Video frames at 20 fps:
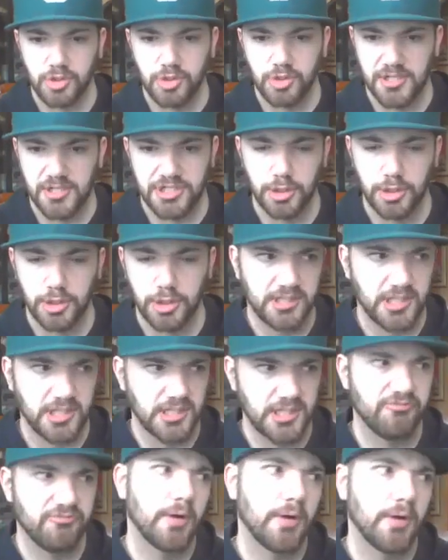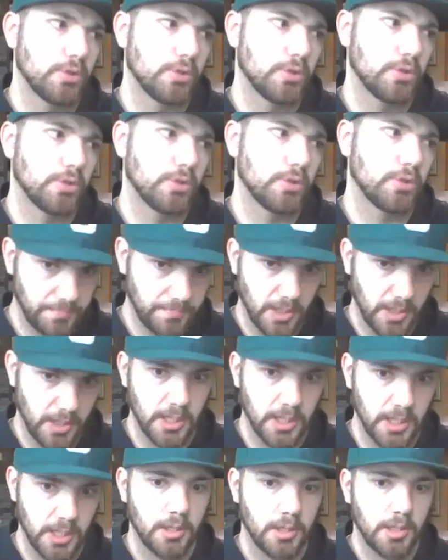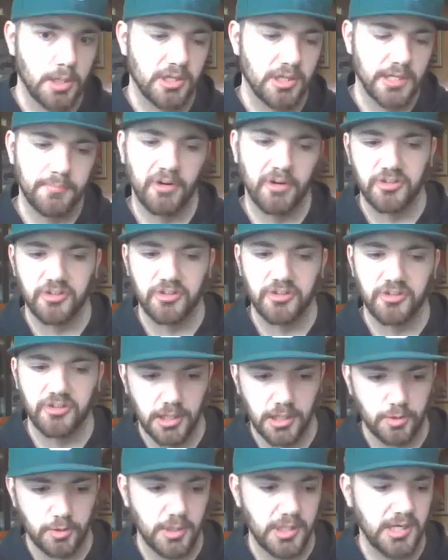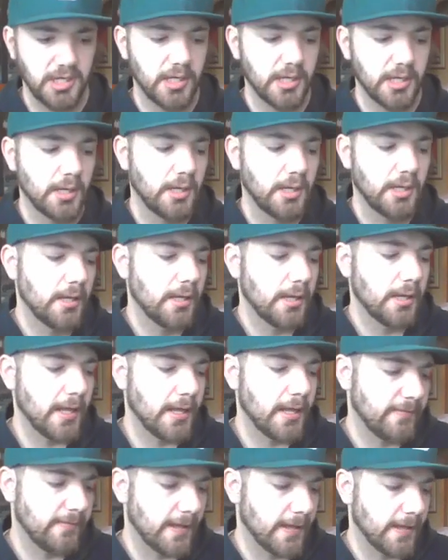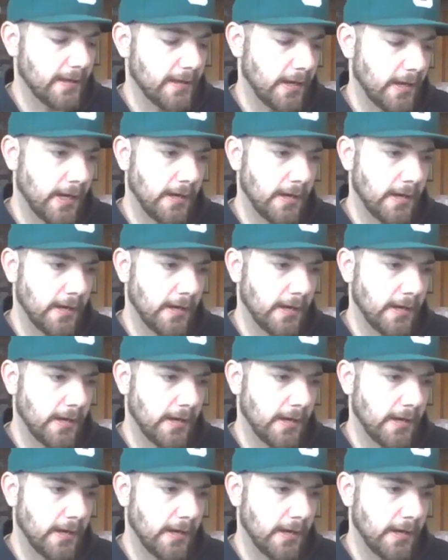Rutgers fumbled twice too. I think they fumbled once on a punt. They muffed a punt like we did.